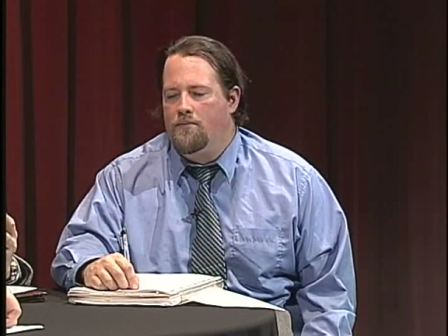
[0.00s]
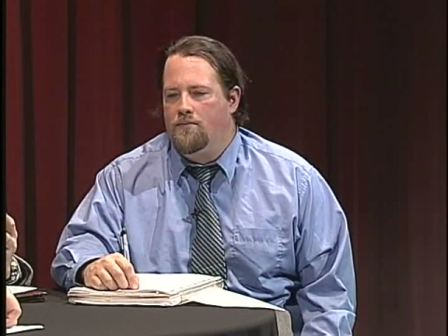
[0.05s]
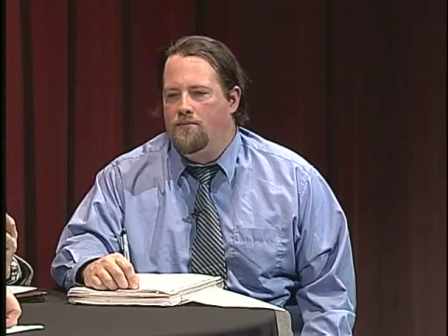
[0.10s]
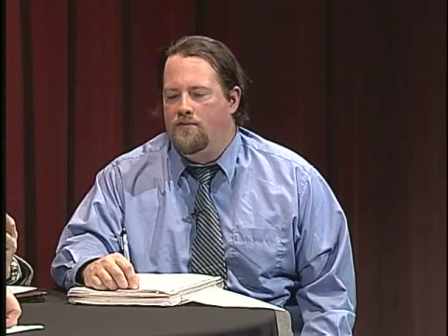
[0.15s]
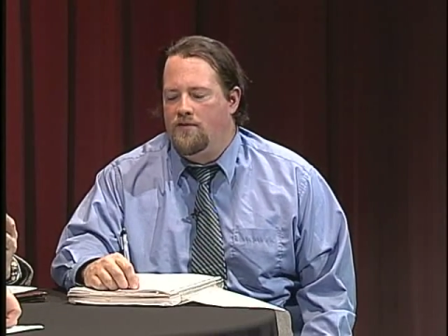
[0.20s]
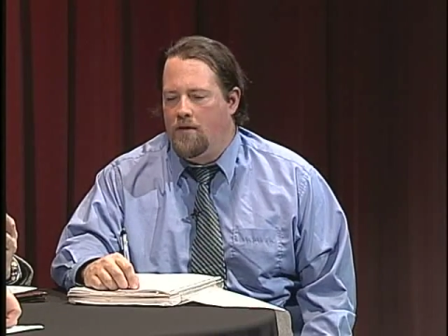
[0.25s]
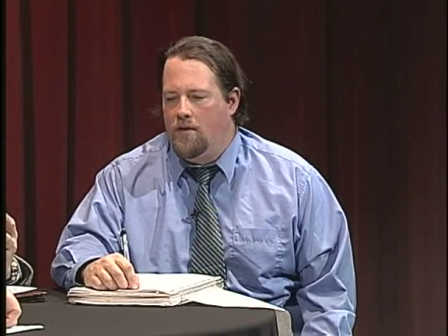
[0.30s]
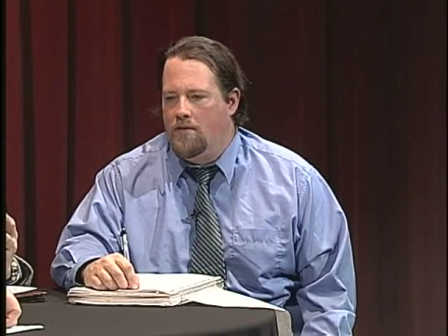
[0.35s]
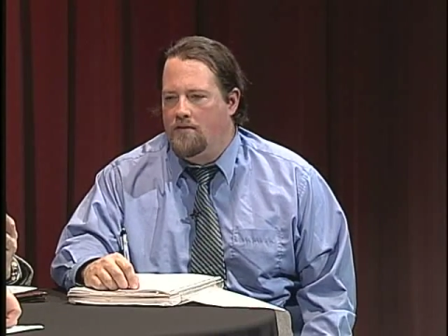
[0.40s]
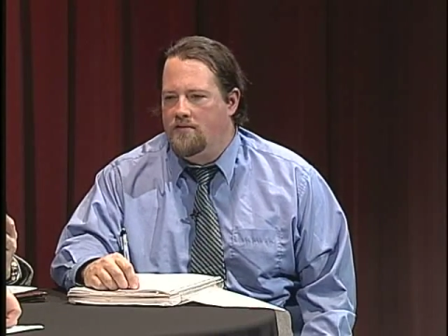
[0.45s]

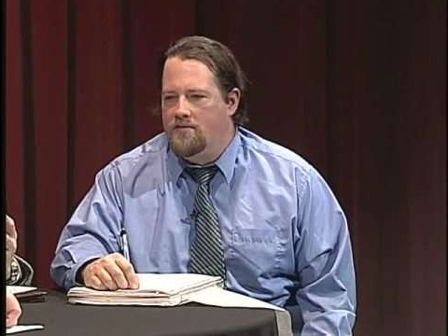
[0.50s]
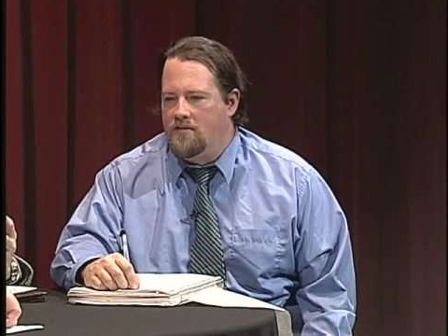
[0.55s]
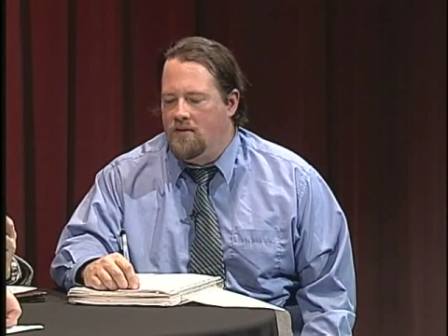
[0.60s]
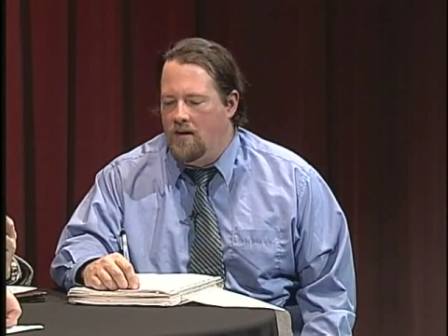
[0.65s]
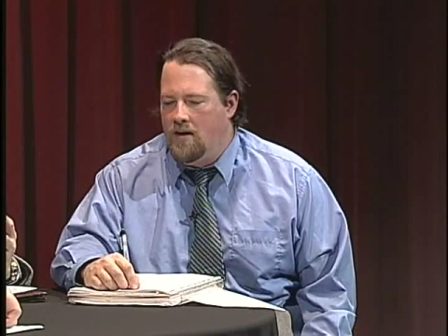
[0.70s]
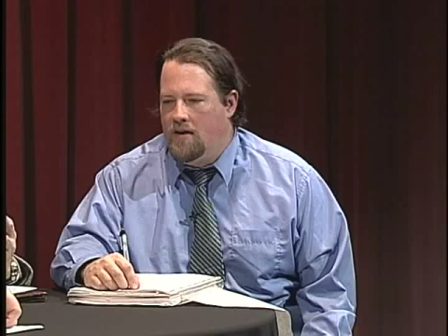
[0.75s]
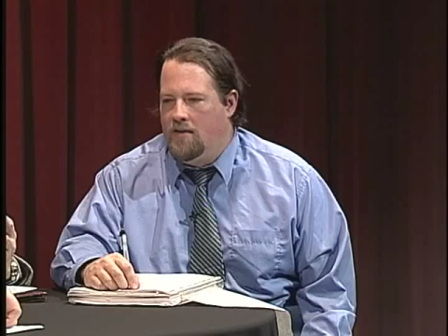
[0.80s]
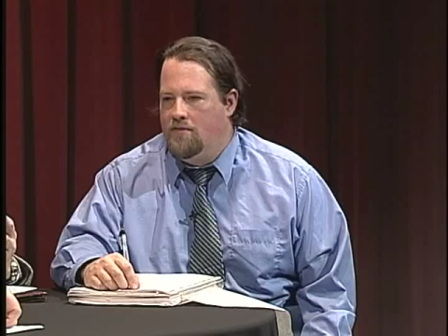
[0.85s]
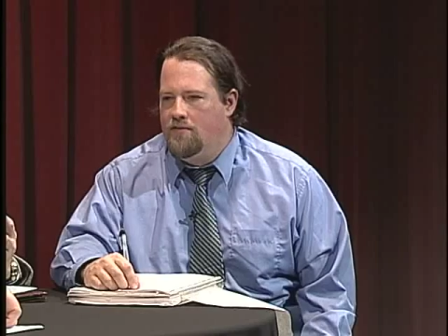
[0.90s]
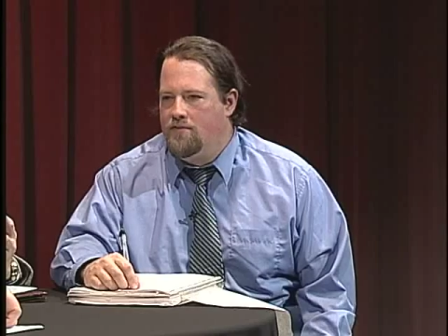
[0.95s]
source
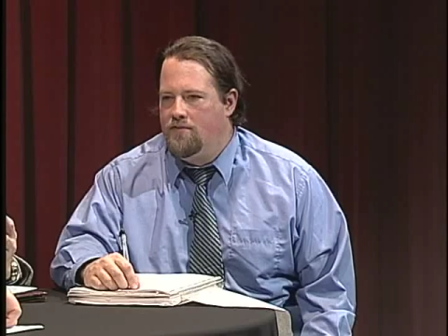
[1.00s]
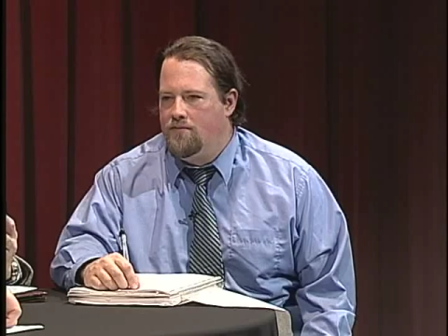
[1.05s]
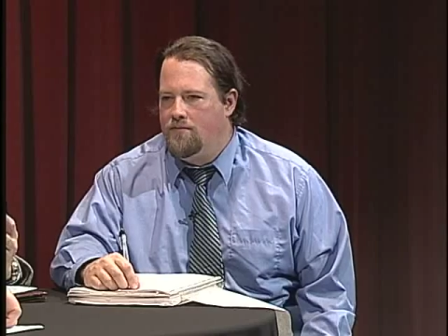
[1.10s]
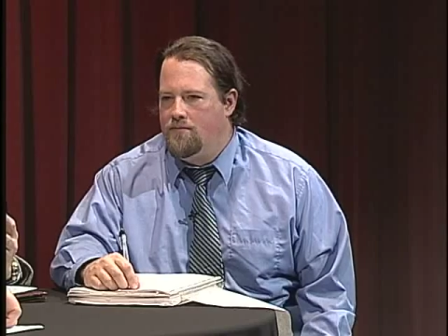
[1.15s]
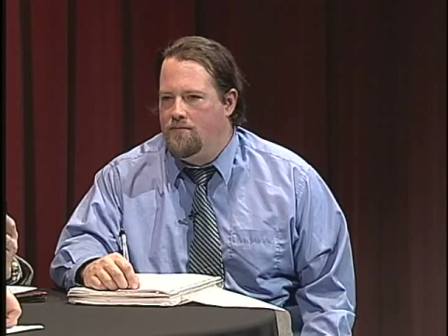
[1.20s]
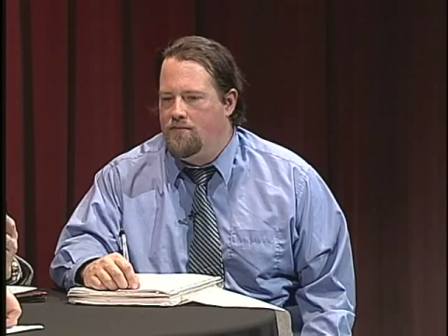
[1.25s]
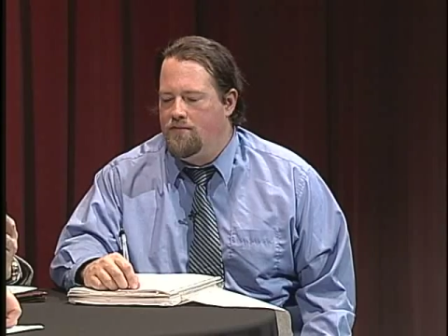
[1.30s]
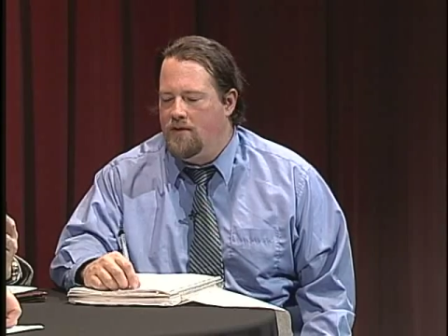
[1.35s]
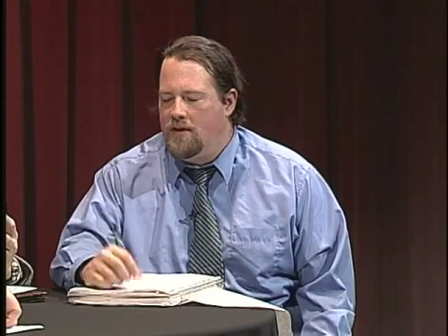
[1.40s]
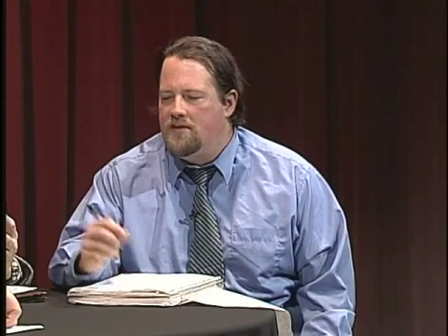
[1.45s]
of
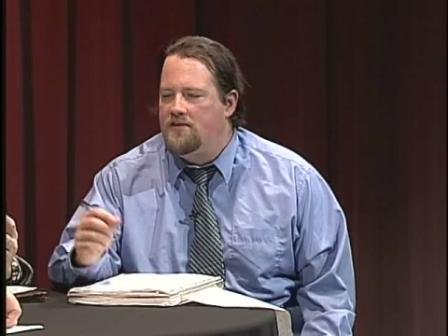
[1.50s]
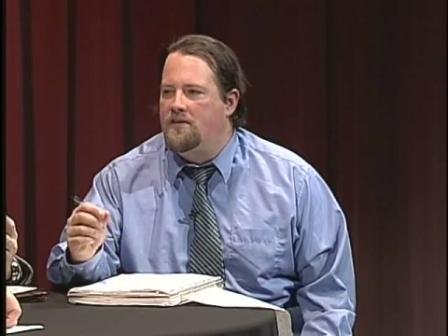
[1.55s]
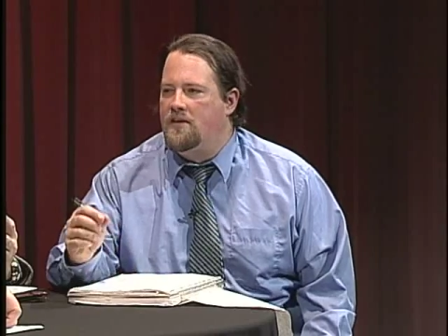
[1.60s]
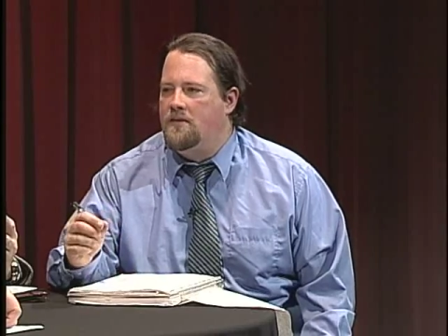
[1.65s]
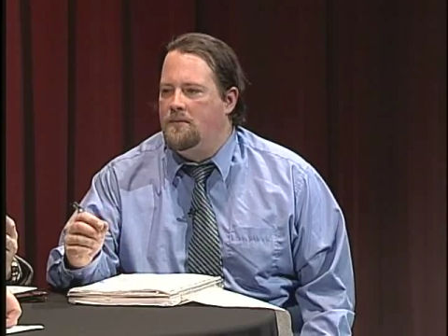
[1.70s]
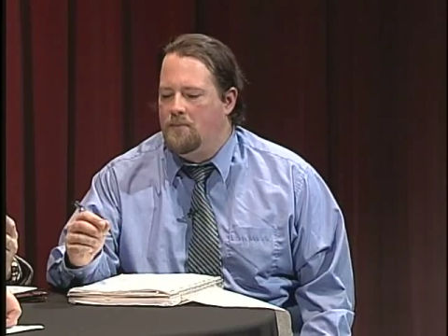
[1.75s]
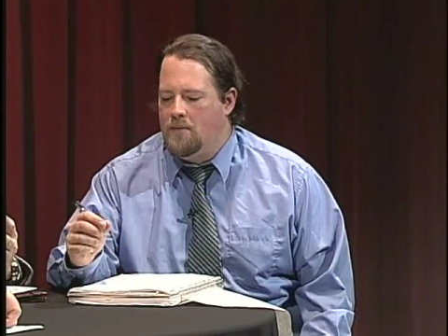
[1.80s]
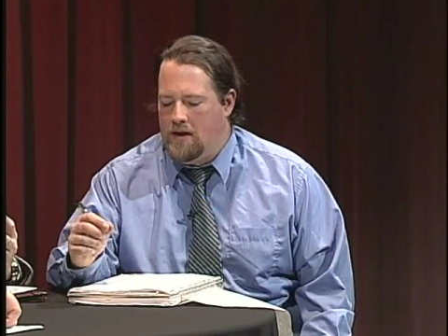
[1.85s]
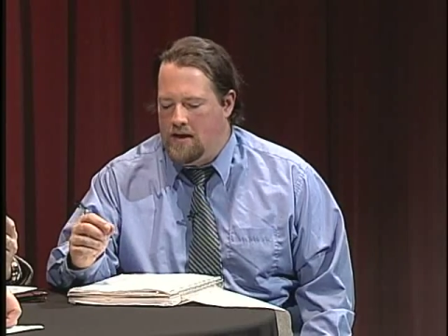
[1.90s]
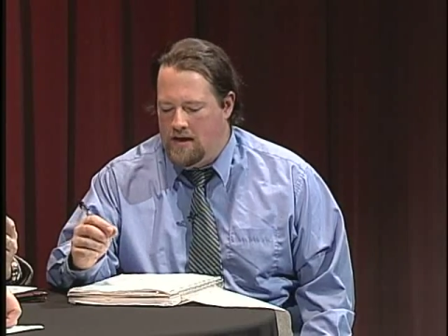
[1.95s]
friction,
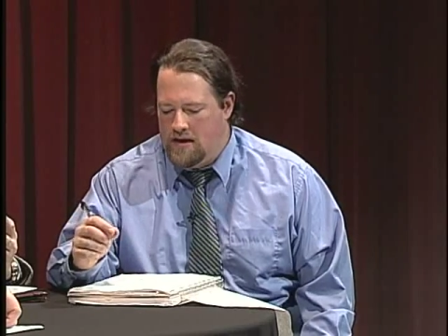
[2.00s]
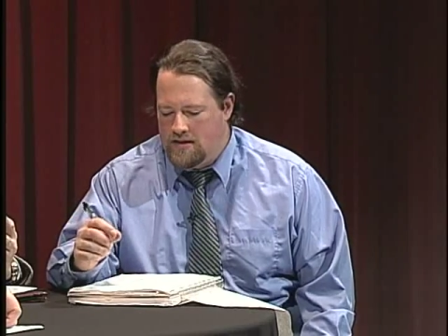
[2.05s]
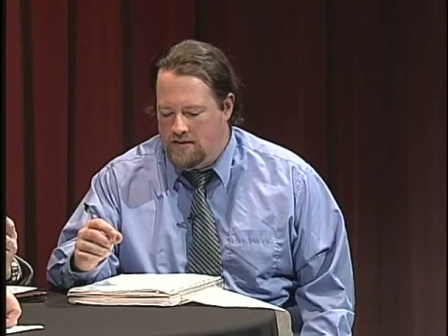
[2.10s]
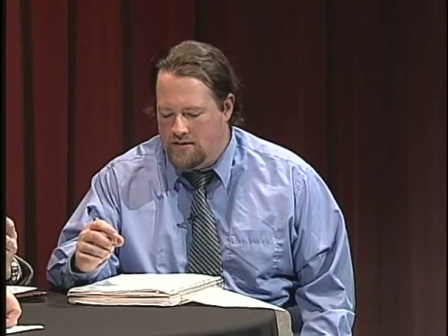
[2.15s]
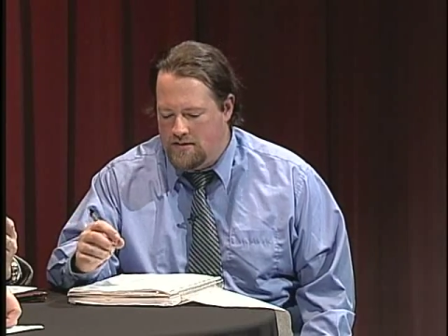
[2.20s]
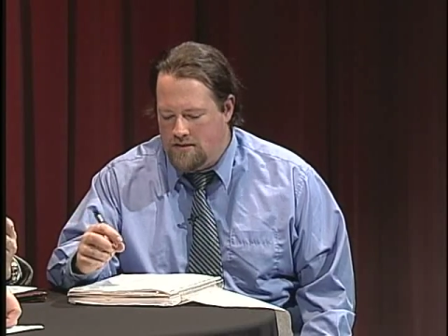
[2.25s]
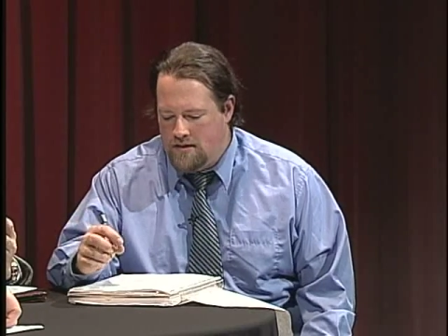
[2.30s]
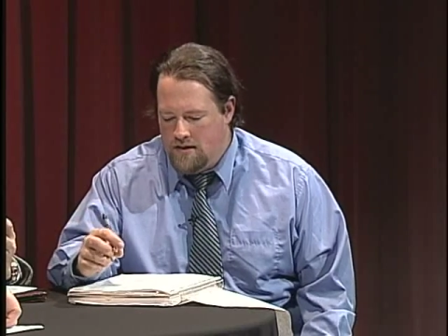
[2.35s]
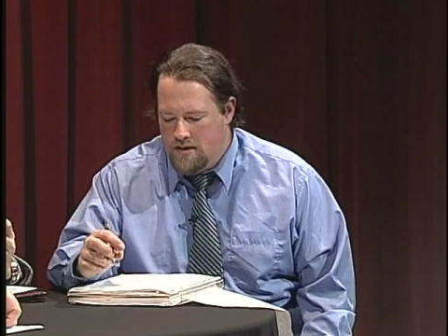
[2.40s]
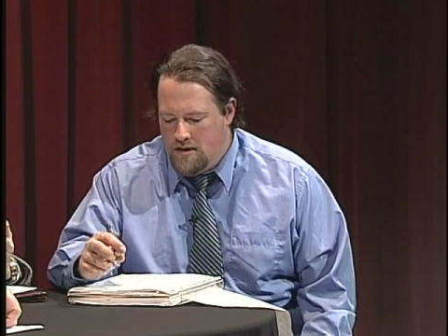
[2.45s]

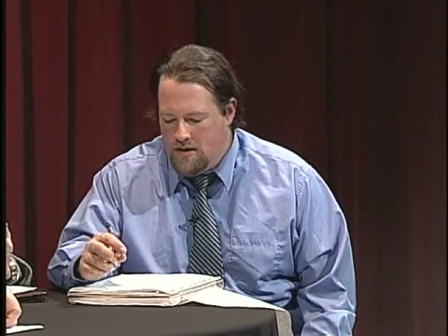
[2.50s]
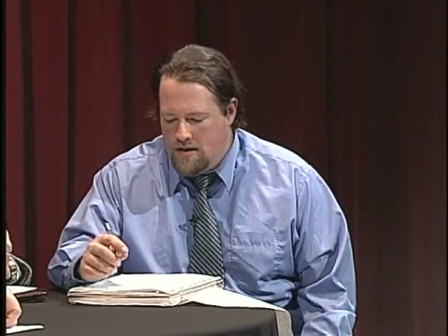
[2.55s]
because